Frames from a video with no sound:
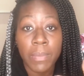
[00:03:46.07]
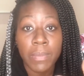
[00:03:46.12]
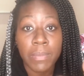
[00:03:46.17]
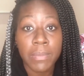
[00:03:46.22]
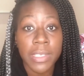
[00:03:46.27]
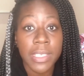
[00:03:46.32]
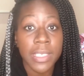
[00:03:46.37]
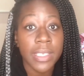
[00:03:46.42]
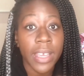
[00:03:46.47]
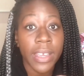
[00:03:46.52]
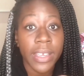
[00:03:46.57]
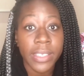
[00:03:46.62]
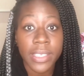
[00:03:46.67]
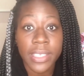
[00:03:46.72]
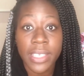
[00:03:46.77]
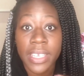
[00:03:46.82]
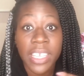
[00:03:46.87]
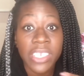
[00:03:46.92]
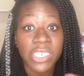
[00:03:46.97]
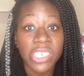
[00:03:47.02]
sites
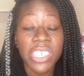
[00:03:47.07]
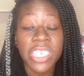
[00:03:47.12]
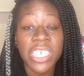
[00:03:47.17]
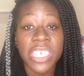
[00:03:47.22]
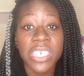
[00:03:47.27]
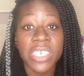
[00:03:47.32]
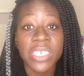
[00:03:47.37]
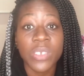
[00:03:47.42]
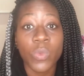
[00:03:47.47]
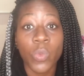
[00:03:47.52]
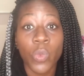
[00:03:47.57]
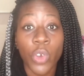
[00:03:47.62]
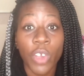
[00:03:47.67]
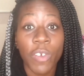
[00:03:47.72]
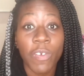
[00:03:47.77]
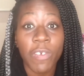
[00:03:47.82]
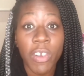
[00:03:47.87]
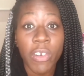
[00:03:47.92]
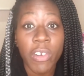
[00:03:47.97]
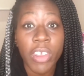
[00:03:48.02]
and engineers work
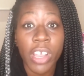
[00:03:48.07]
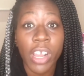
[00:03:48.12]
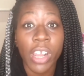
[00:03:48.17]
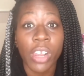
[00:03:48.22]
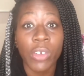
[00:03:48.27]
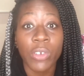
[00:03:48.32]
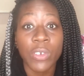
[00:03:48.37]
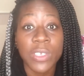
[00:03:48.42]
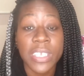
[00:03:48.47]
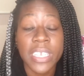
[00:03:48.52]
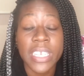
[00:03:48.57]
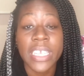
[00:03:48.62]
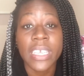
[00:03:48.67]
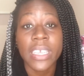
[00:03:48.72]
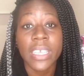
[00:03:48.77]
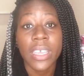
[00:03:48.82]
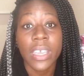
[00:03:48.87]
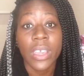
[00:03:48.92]
very closely